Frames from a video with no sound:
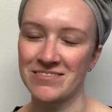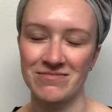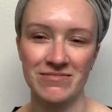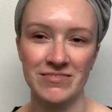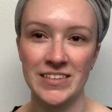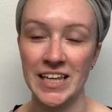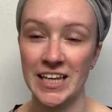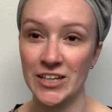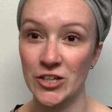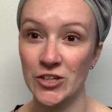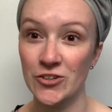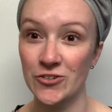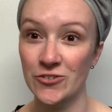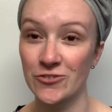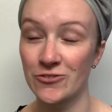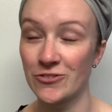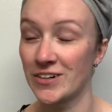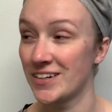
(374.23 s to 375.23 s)
Thank
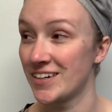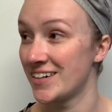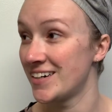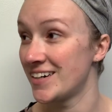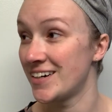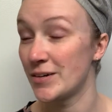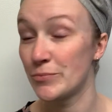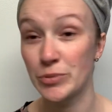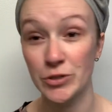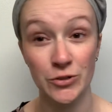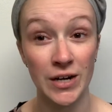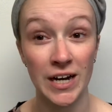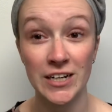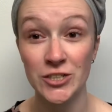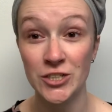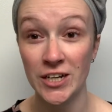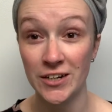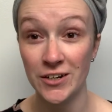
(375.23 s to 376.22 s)
you, blue
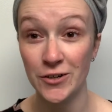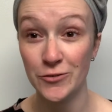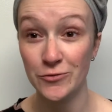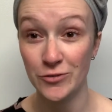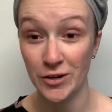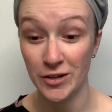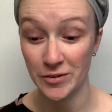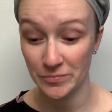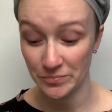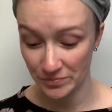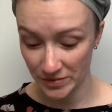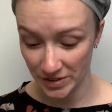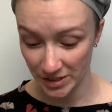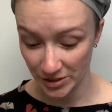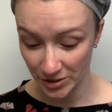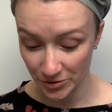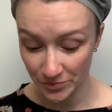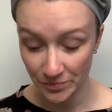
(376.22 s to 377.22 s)
eyeshadow from, you
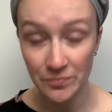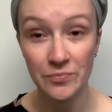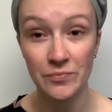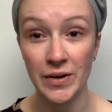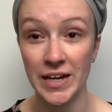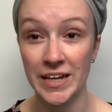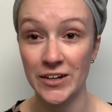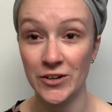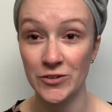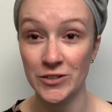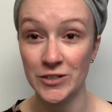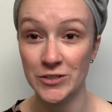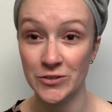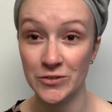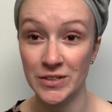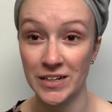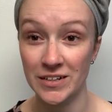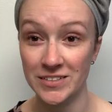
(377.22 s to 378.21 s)
know, my early
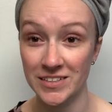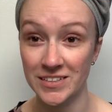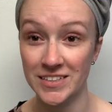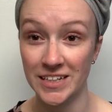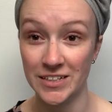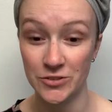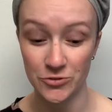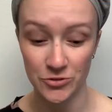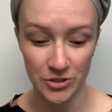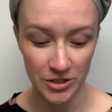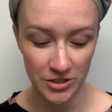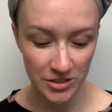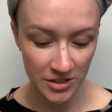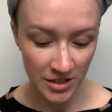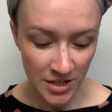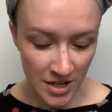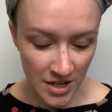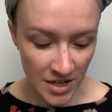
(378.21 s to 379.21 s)
2000s high school years.
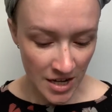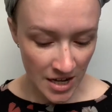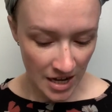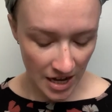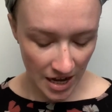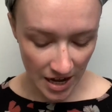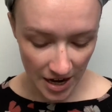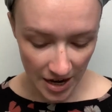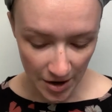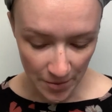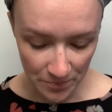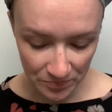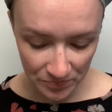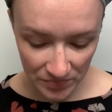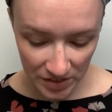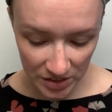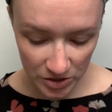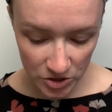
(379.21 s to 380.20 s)

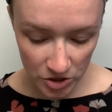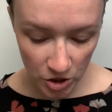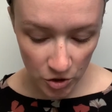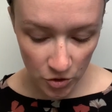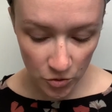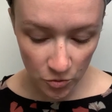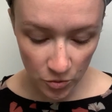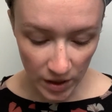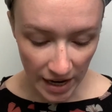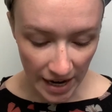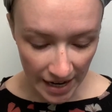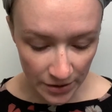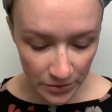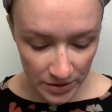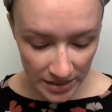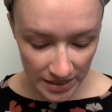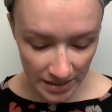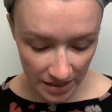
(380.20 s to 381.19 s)
So what I
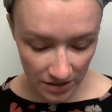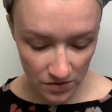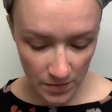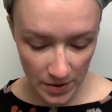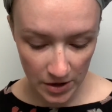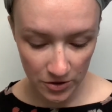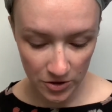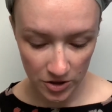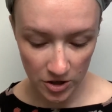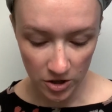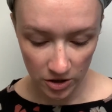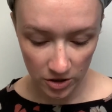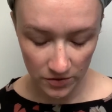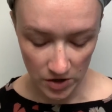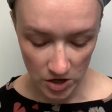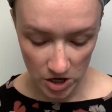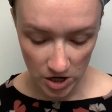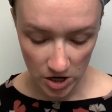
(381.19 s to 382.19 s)
really love about all
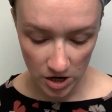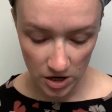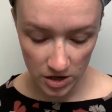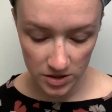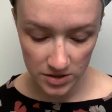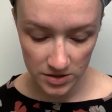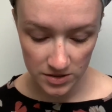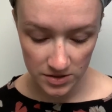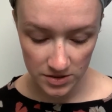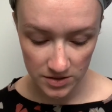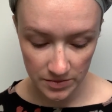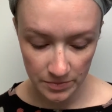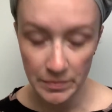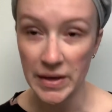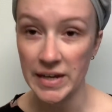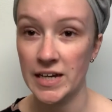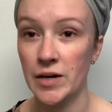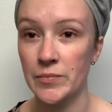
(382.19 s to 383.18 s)
of our
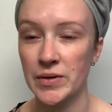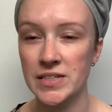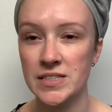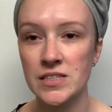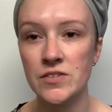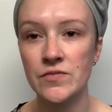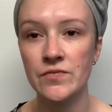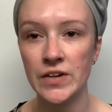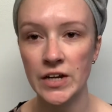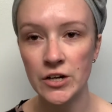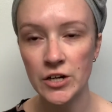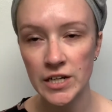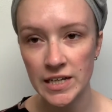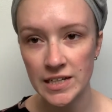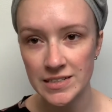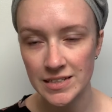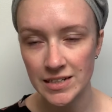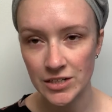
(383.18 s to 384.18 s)
makeup is it's very
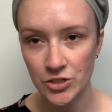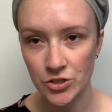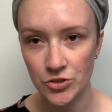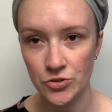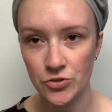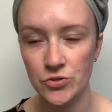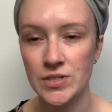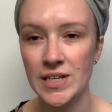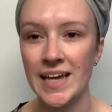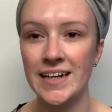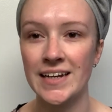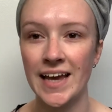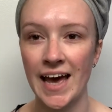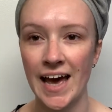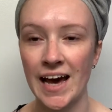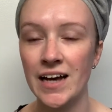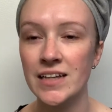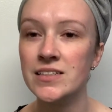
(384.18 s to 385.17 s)
easy to use, and it
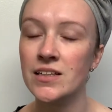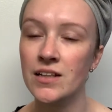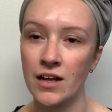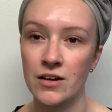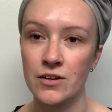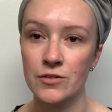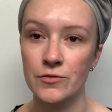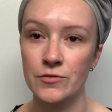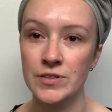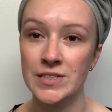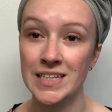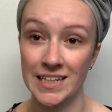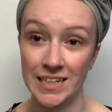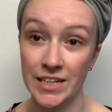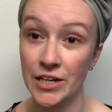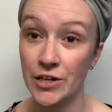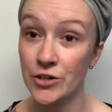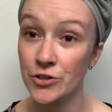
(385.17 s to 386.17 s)
has a lot of
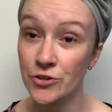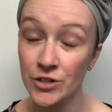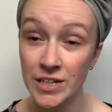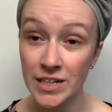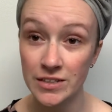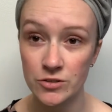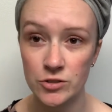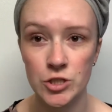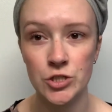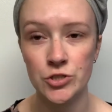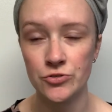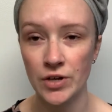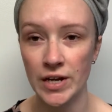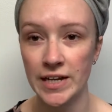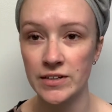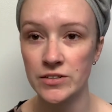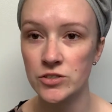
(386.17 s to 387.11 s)
skincare ingredients, which is great.